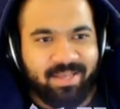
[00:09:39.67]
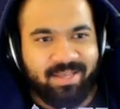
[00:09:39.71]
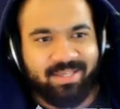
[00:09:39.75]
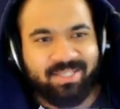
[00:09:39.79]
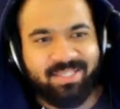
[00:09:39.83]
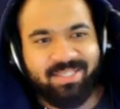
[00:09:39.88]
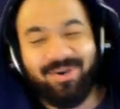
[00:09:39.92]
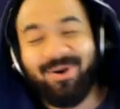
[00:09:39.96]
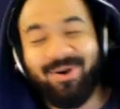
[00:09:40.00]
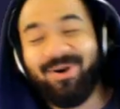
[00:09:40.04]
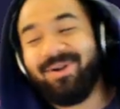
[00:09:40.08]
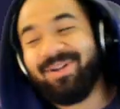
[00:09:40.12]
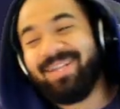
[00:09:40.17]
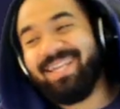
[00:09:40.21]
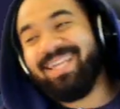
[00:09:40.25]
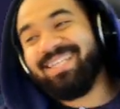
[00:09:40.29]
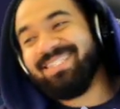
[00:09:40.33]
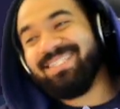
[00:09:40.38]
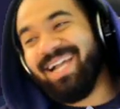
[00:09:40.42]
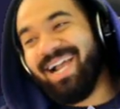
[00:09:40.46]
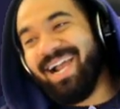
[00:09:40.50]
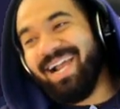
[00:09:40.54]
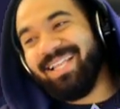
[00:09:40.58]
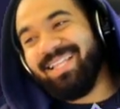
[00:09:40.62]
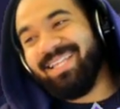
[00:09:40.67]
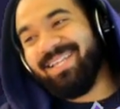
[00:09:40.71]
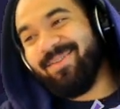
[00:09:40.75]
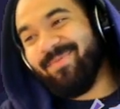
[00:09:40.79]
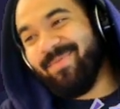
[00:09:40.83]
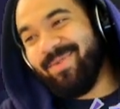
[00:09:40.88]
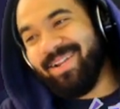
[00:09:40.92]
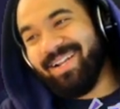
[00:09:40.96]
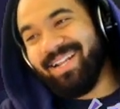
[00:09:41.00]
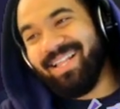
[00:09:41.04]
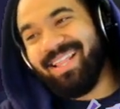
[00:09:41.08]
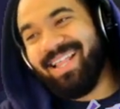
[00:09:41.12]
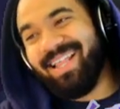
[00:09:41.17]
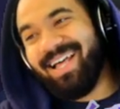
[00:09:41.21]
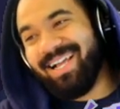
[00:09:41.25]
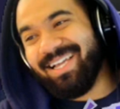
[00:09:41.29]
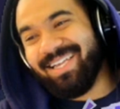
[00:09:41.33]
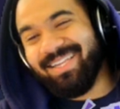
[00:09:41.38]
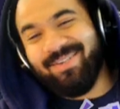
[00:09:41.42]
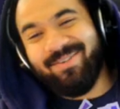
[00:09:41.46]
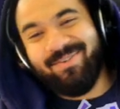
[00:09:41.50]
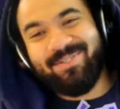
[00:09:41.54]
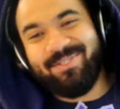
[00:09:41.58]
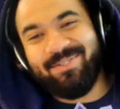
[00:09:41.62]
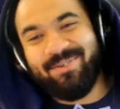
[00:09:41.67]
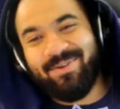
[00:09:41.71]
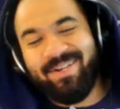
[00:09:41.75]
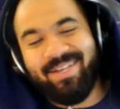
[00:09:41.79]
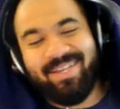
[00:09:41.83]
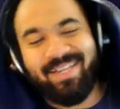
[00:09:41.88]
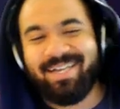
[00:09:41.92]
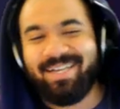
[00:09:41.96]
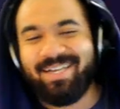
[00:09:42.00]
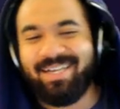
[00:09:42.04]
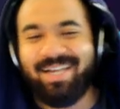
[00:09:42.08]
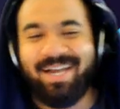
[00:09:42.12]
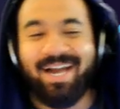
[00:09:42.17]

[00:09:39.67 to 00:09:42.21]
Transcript: So on each island, are we gonna lock a new drink?